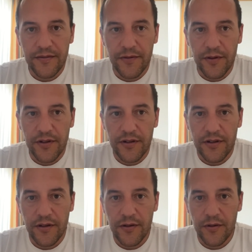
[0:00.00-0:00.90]
for the
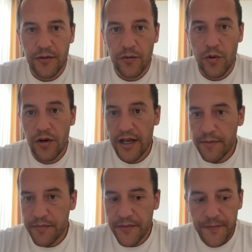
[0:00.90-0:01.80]
World
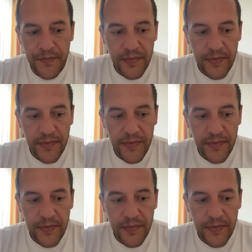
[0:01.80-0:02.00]
Cup,